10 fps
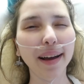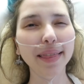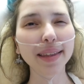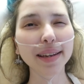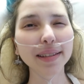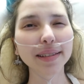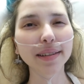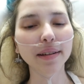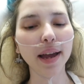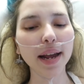I think I
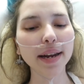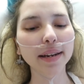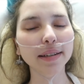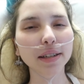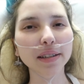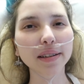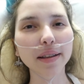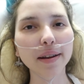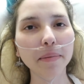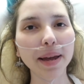still hate it just a
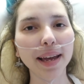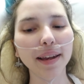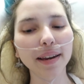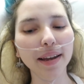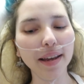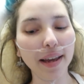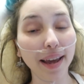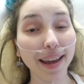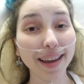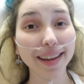little bit.
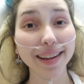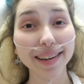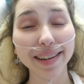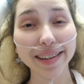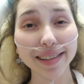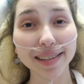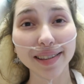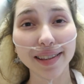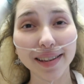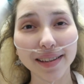It is
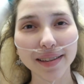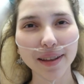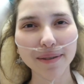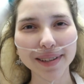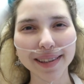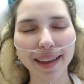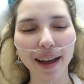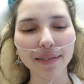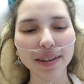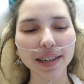the slowest thing
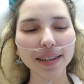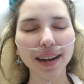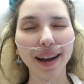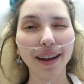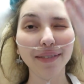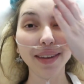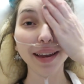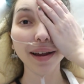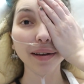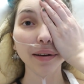ever. I feel
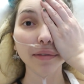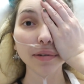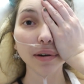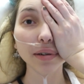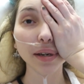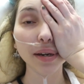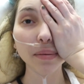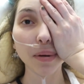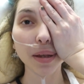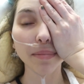like I could have crocheted
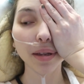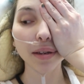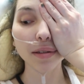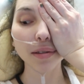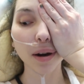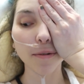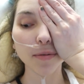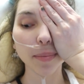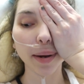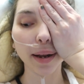twenty million
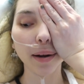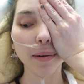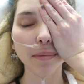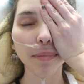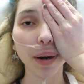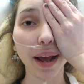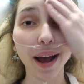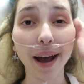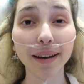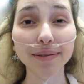scarves by now, but I
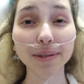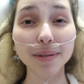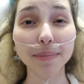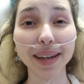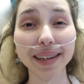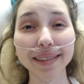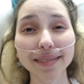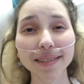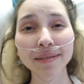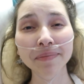have to admit,
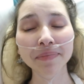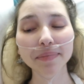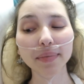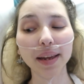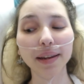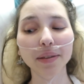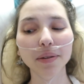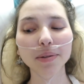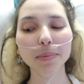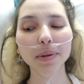it
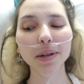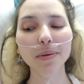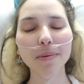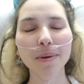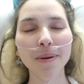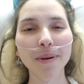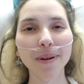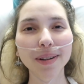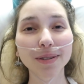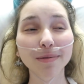looks pretty
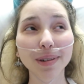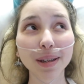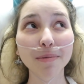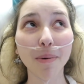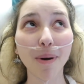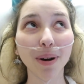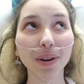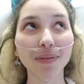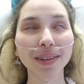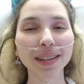cool. It's really
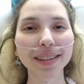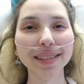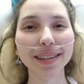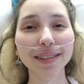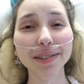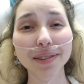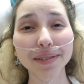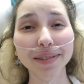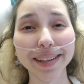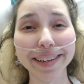warm. The stitches
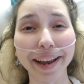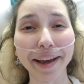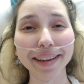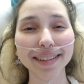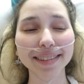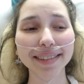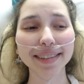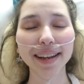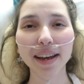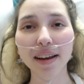really nice,
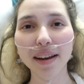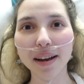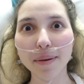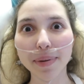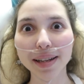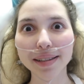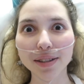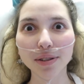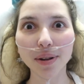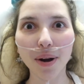but
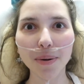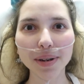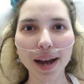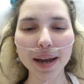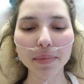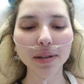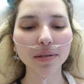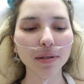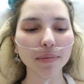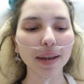it's so time
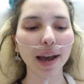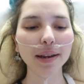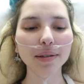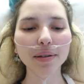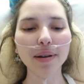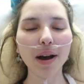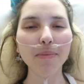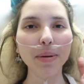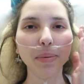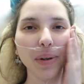consuming. I don't know how
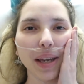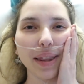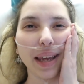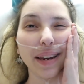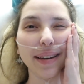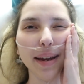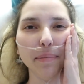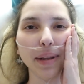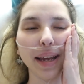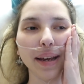people can like
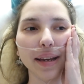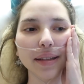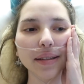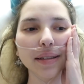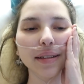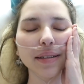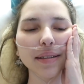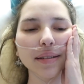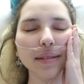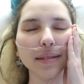knit blankets.
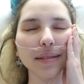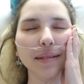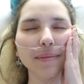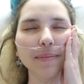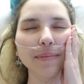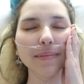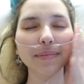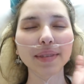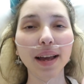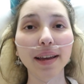It's
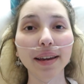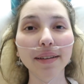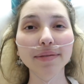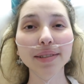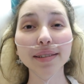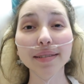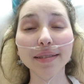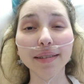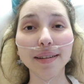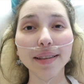a gift
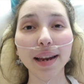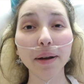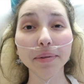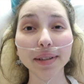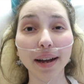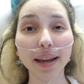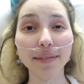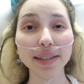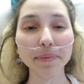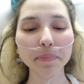that I was not
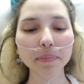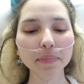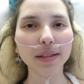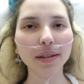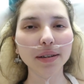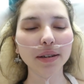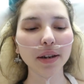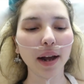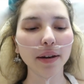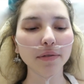given. It's starting
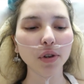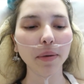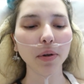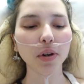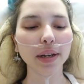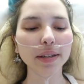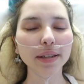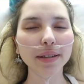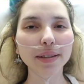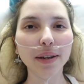to kind of drive me
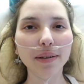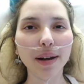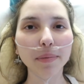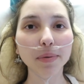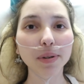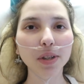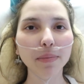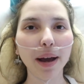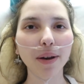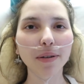crazy, so I'm
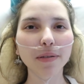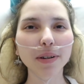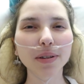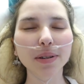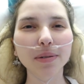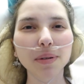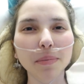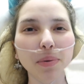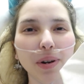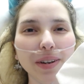switching back over to
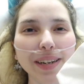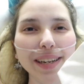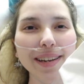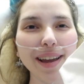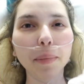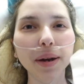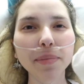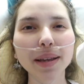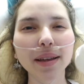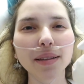embroidery. I'm gonna
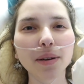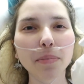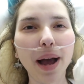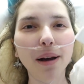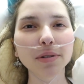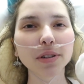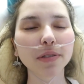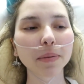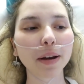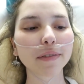make like a little pouch
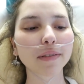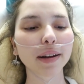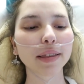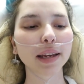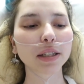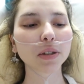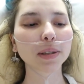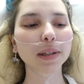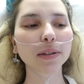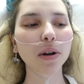for my friend that
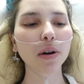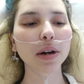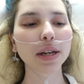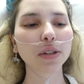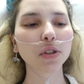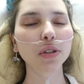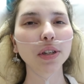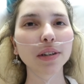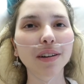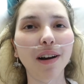just says courage,
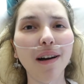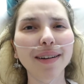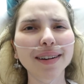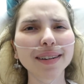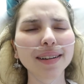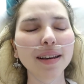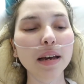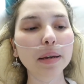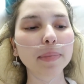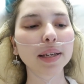dear heart,
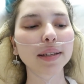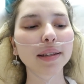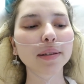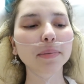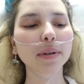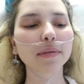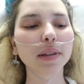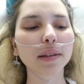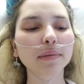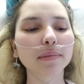because that's one of
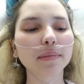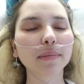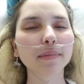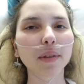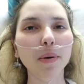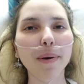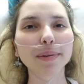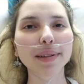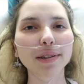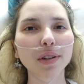the
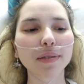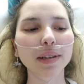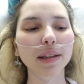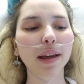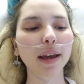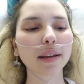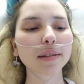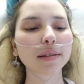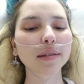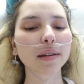quotes that she really
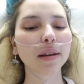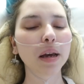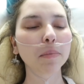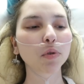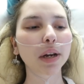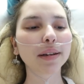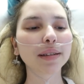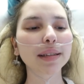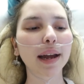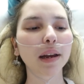likes. I'm trying
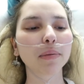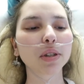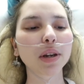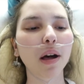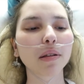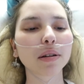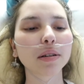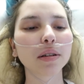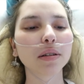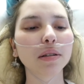to decide which
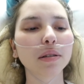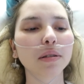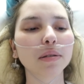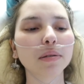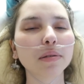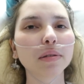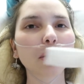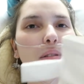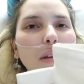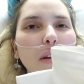color to use